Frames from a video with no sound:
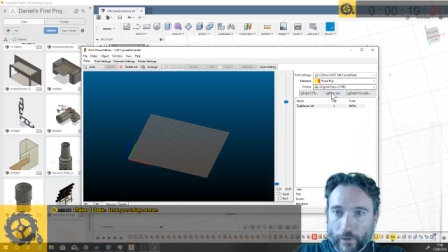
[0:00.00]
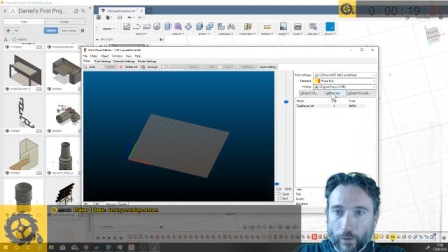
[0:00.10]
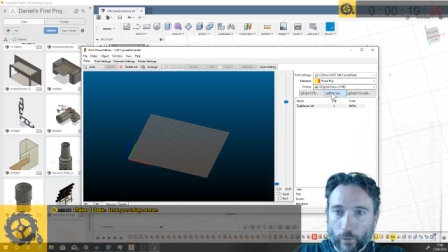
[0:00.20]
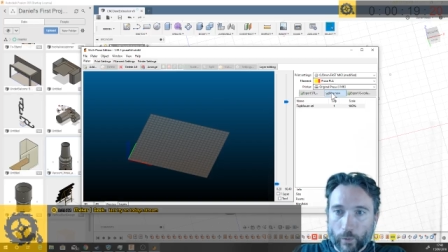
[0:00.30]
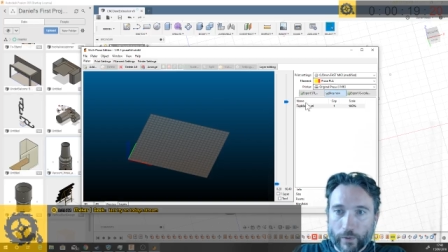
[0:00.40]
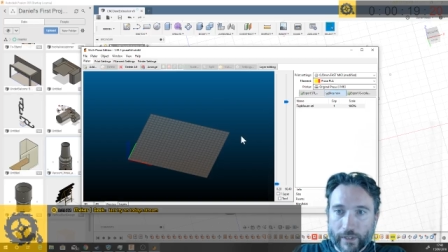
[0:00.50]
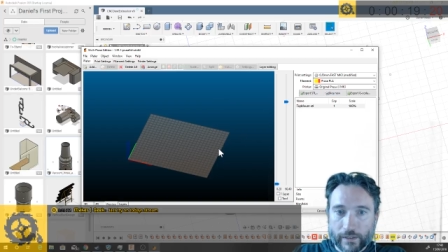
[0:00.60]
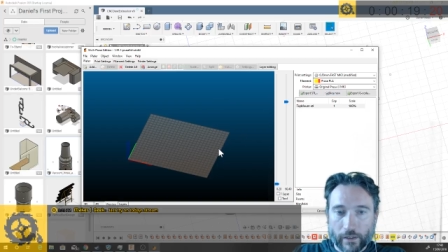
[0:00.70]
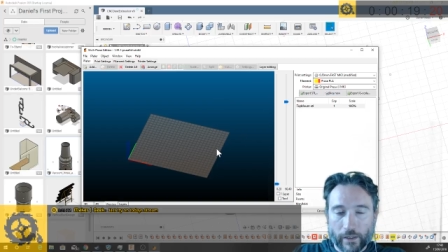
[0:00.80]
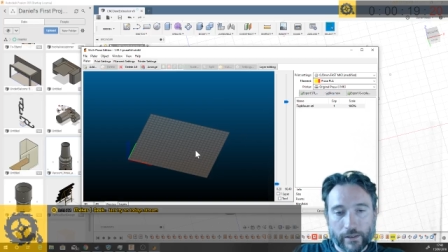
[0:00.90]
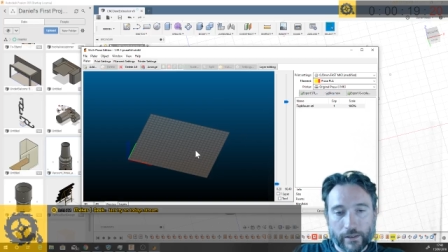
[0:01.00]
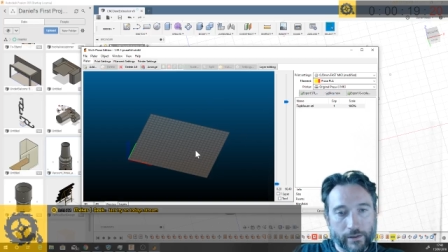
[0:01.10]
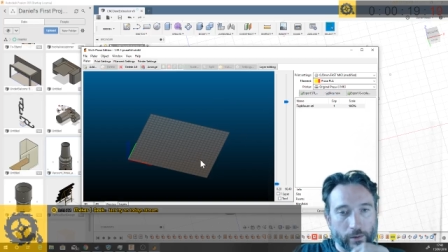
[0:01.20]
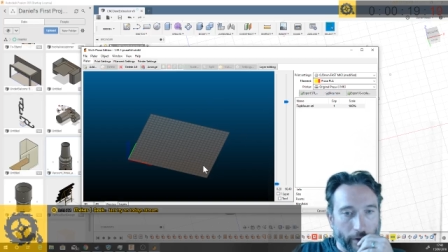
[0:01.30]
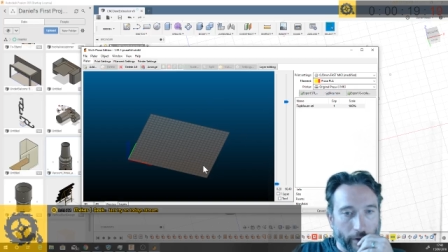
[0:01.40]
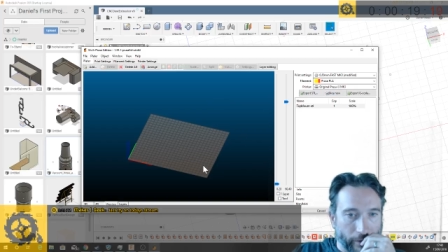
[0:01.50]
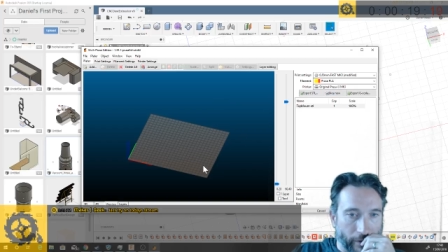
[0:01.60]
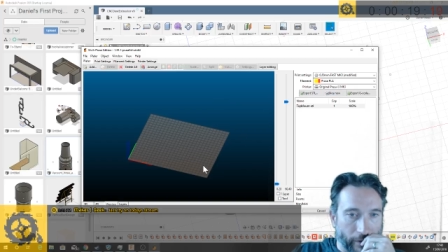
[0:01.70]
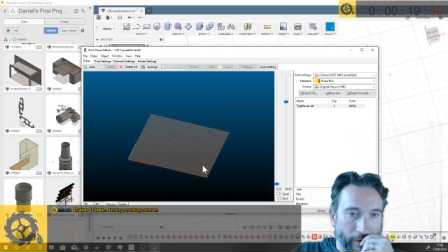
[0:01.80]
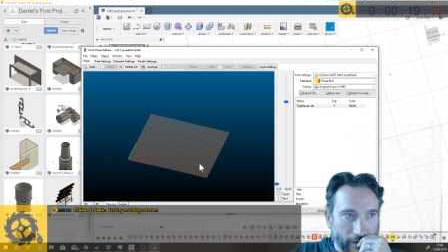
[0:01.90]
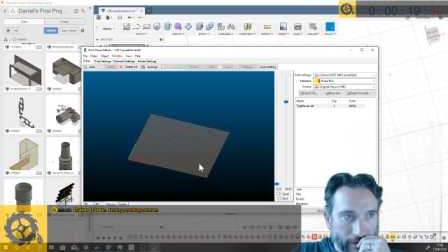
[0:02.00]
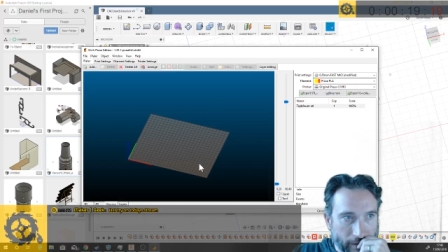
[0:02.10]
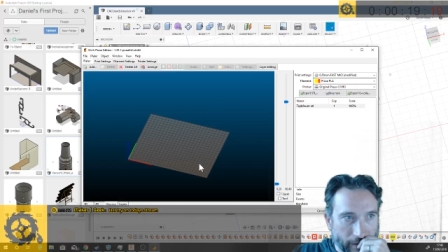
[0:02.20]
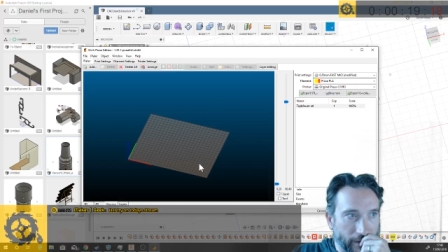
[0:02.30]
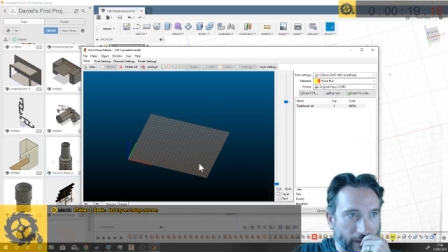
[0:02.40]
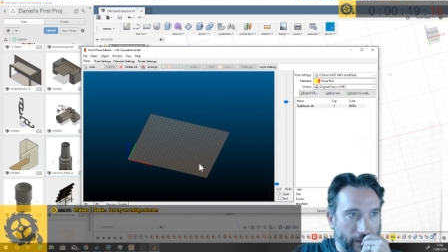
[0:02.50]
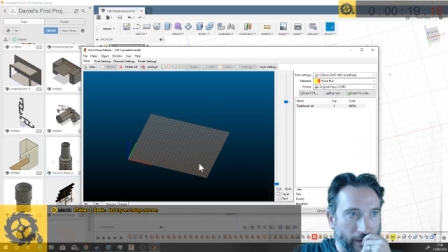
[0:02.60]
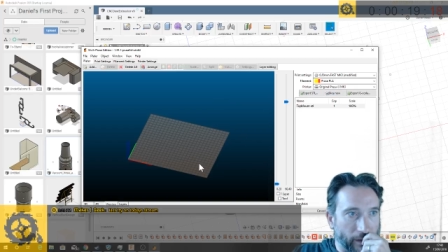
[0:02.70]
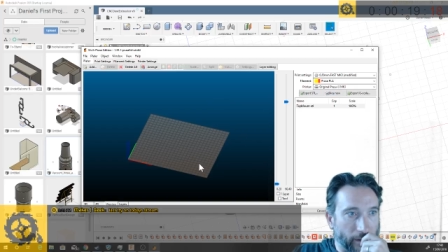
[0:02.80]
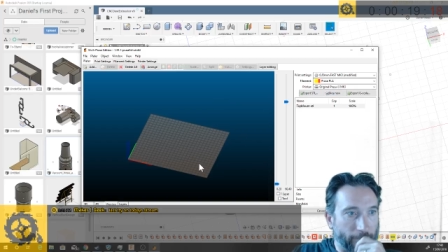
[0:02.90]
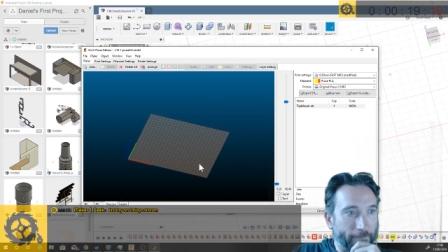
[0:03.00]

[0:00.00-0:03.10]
We'll reslice and see whether it thinks it needs anything.